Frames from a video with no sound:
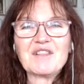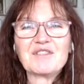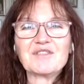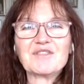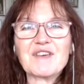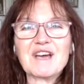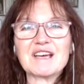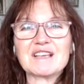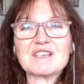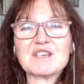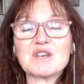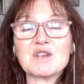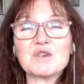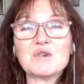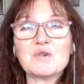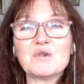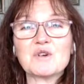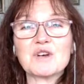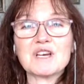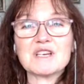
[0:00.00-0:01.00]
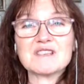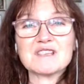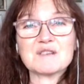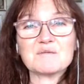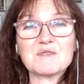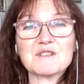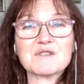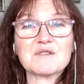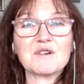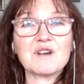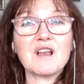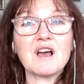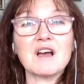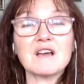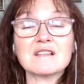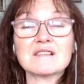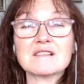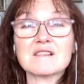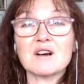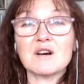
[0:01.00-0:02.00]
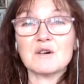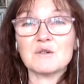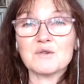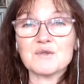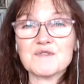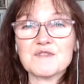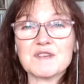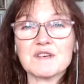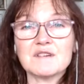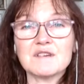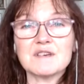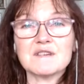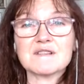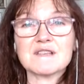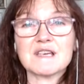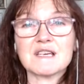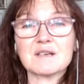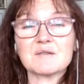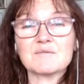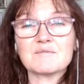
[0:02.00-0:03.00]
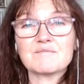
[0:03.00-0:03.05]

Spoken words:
that your customers or clients are also using.